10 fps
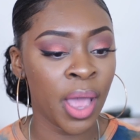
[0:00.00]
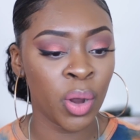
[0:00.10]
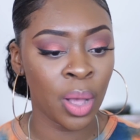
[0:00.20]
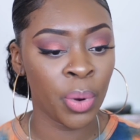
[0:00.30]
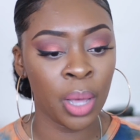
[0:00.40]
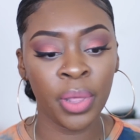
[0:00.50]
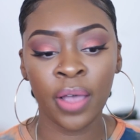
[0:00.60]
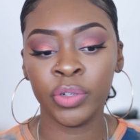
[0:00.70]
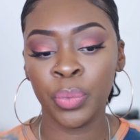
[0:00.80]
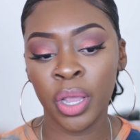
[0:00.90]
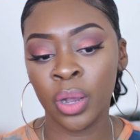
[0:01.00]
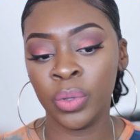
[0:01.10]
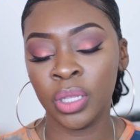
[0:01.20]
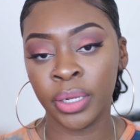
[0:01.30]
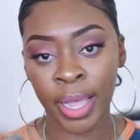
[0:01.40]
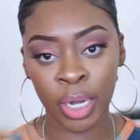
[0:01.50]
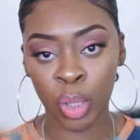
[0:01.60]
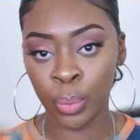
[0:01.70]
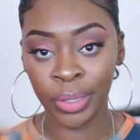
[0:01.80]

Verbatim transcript: I know I probably have to pair it with the liner,